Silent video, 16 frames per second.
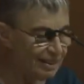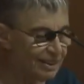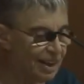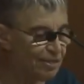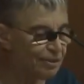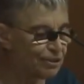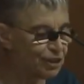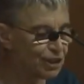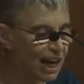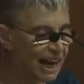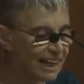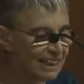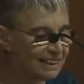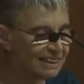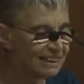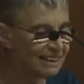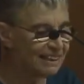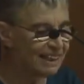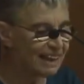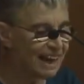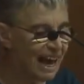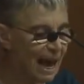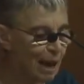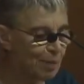Leather jacket,
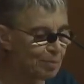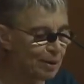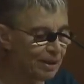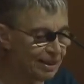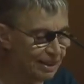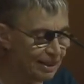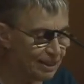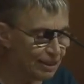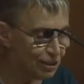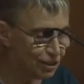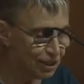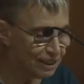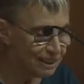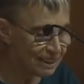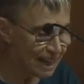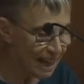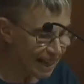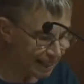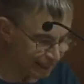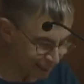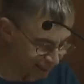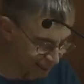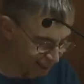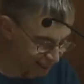cap, she
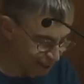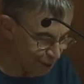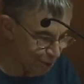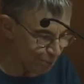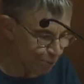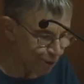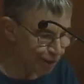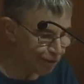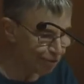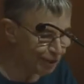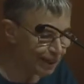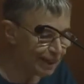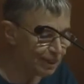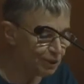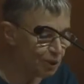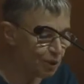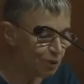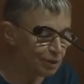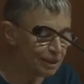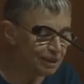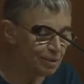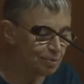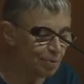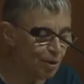stands briefly alone
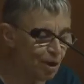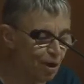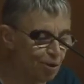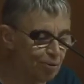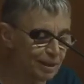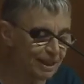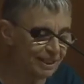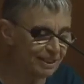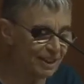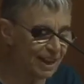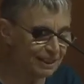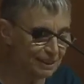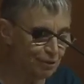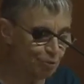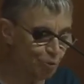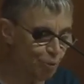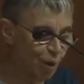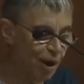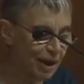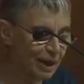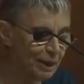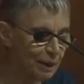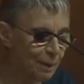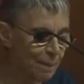at the bar with a glass of
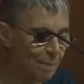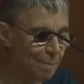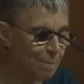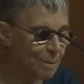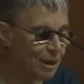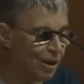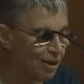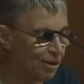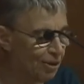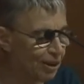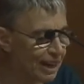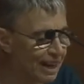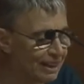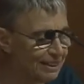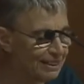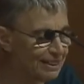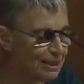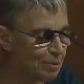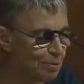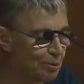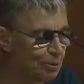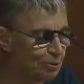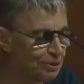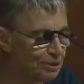wine, her
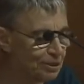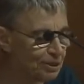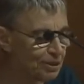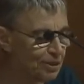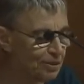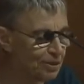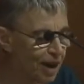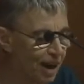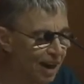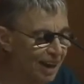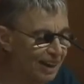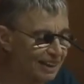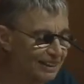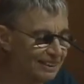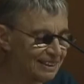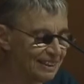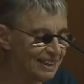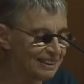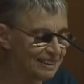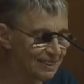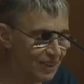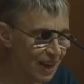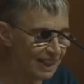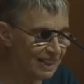Celtic moonstone eyes
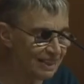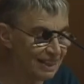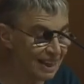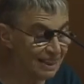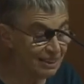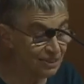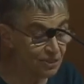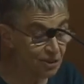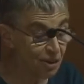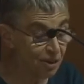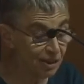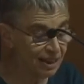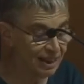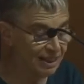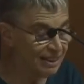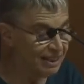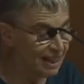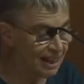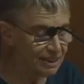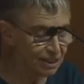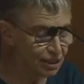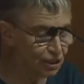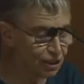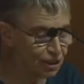as light and dark
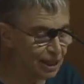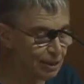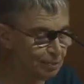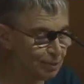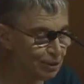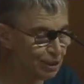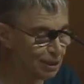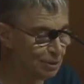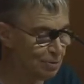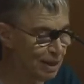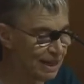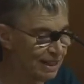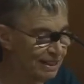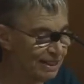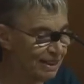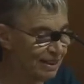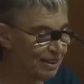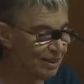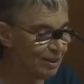as the shape she made,